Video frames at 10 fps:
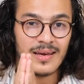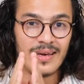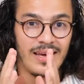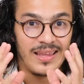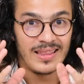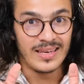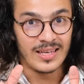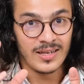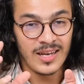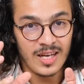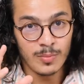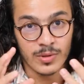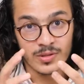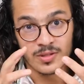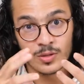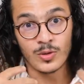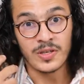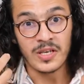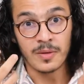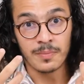And it'll help us to
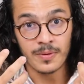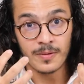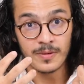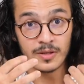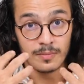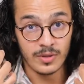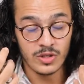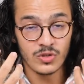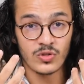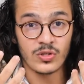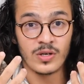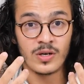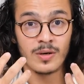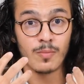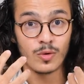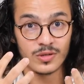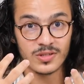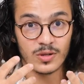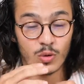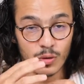keep the mixture
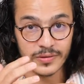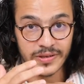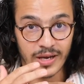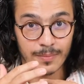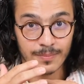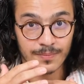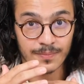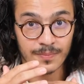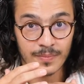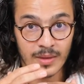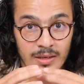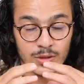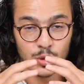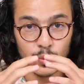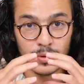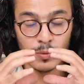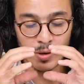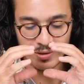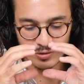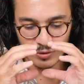moist all the time. So we
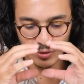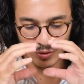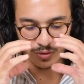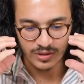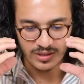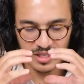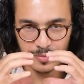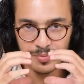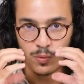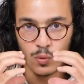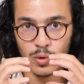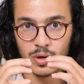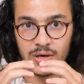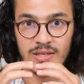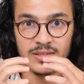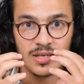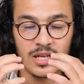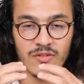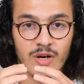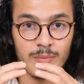want to keep the water inside
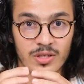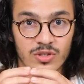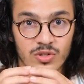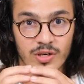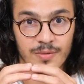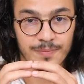of our mixture.